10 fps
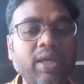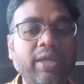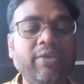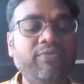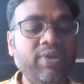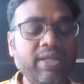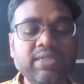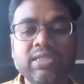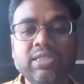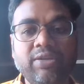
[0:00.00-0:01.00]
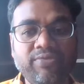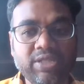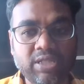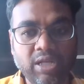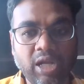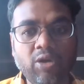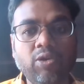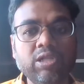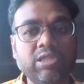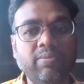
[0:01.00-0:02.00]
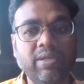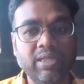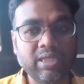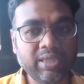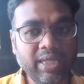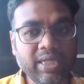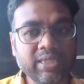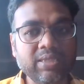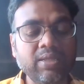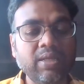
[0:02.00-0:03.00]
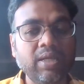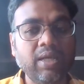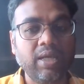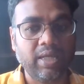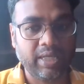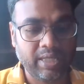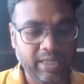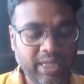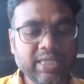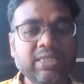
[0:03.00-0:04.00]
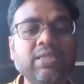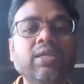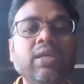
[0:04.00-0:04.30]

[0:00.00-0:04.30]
If it is a service now or some other things, yes,